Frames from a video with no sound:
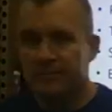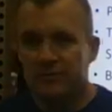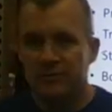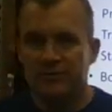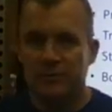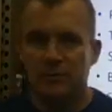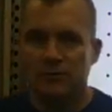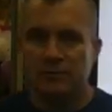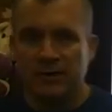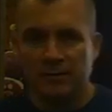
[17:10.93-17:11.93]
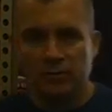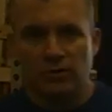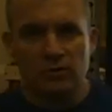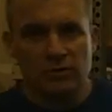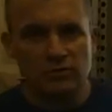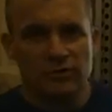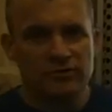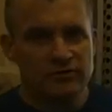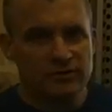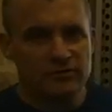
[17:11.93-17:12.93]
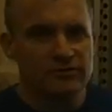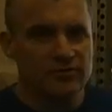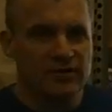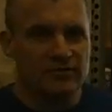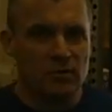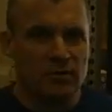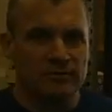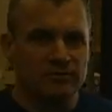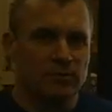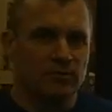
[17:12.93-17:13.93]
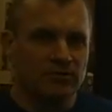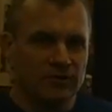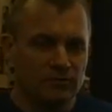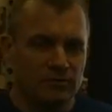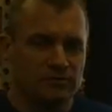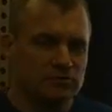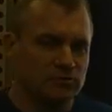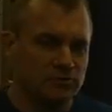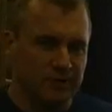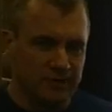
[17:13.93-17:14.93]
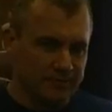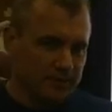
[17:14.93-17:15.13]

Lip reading: so exhibit with a plan. Pre-work, trade show schedule, staff requirements, booth schedule, social media.